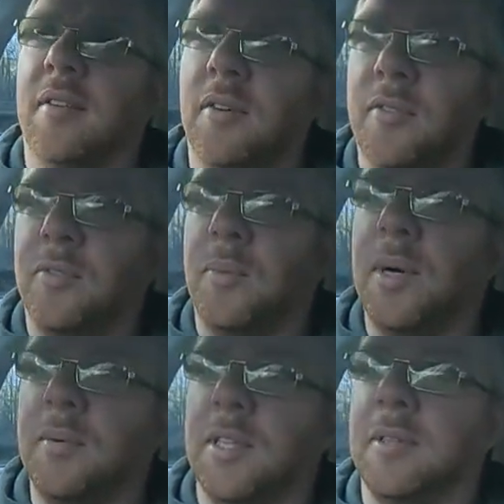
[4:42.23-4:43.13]
of
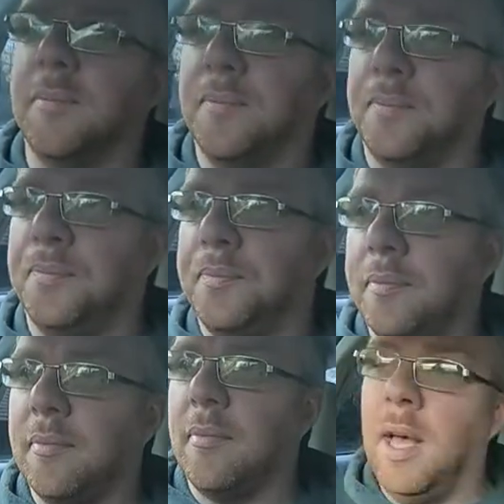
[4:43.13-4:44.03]

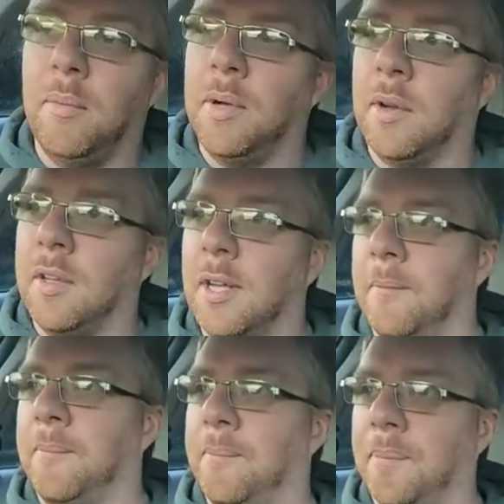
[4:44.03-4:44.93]
welding. But yeah, we got it
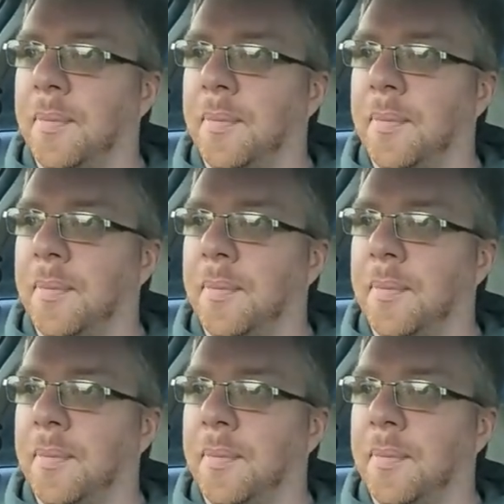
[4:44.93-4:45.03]
done.